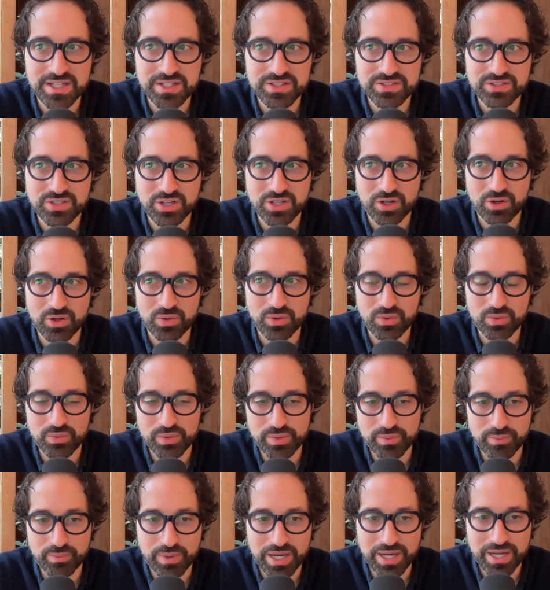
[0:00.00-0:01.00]
So
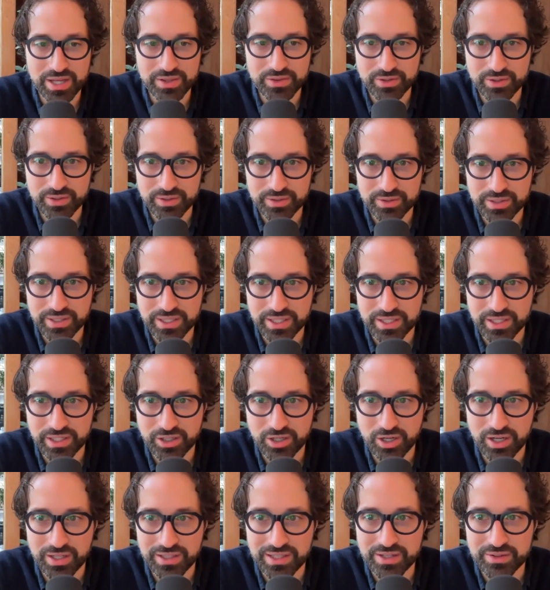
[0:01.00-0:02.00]
my other kind of
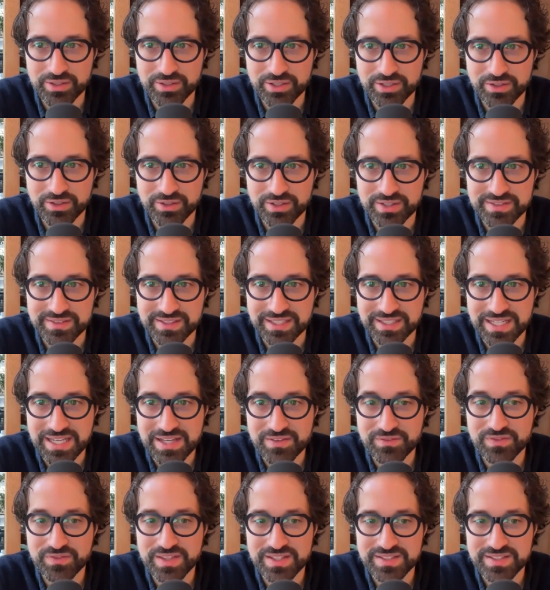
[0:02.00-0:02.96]
call out here is like if